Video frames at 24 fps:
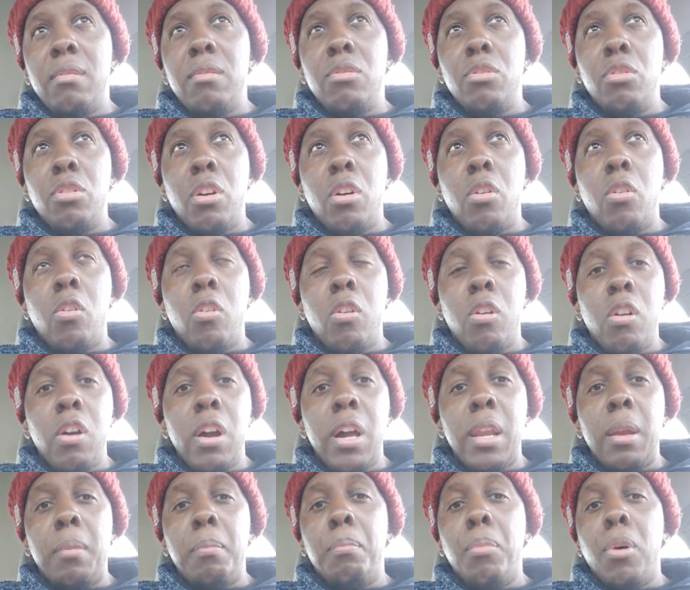or
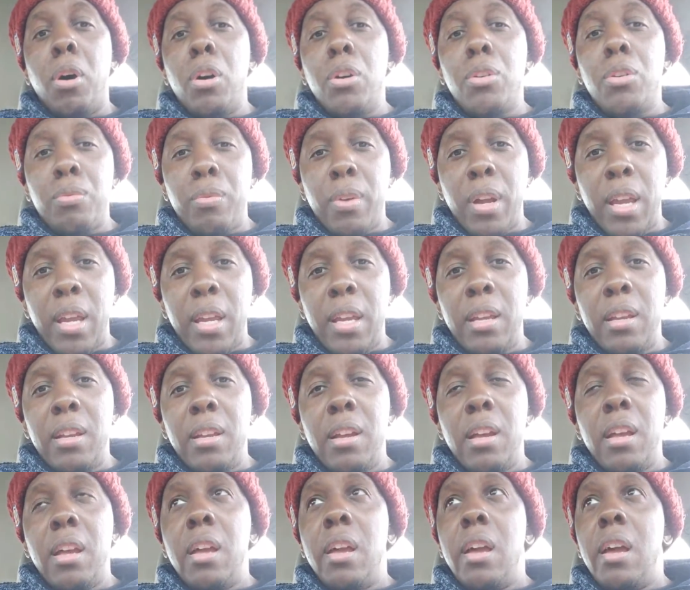at a bulk rate,
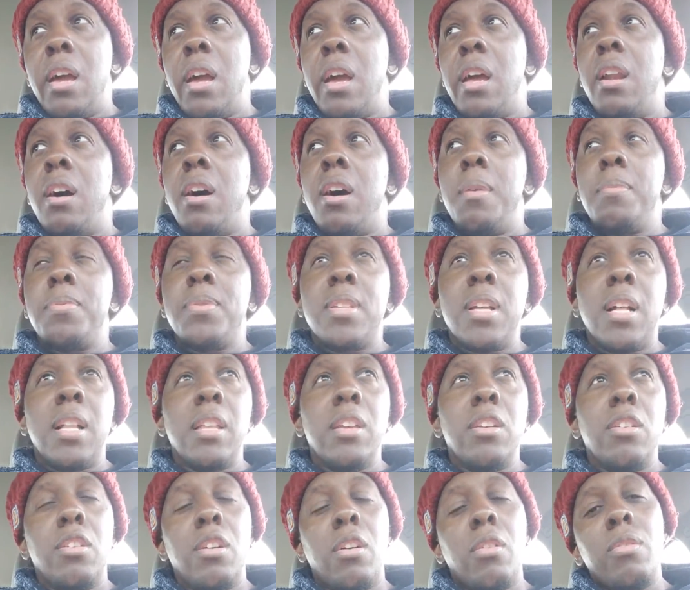and
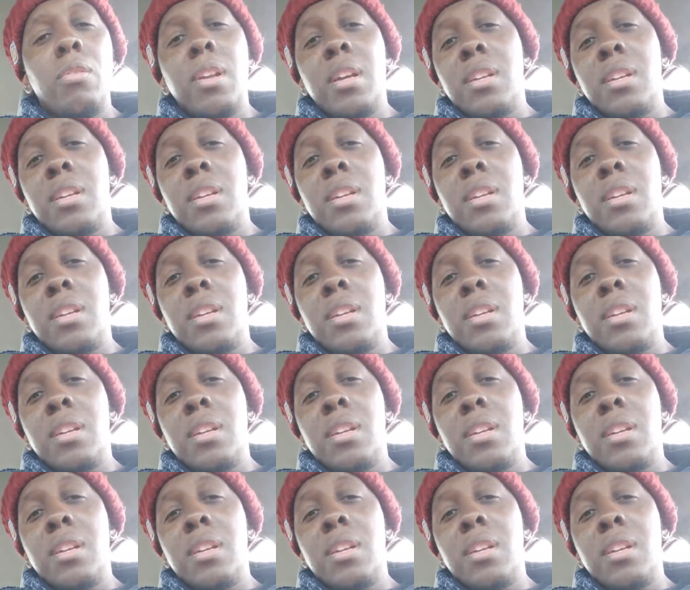upsell it. You don't